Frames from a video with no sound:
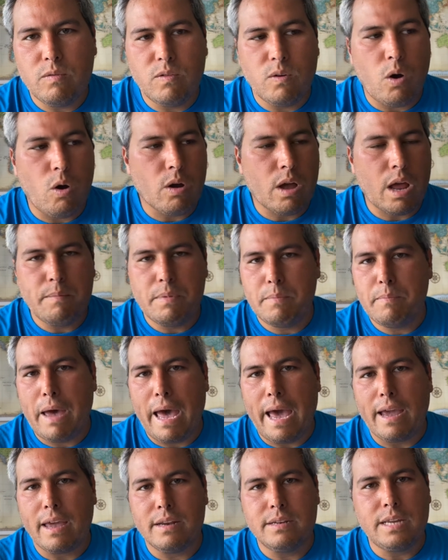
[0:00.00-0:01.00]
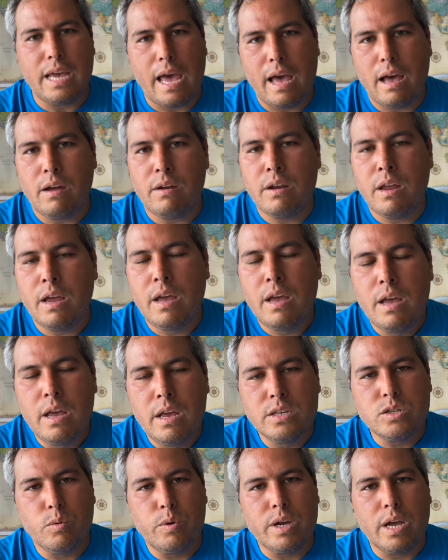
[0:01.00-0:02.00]
We've all kind of be back in town,
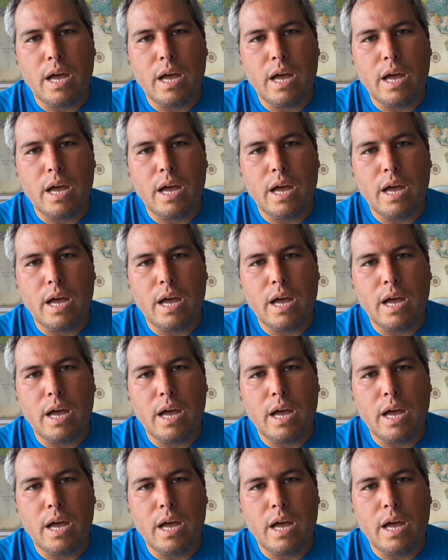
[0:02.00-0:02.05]
so we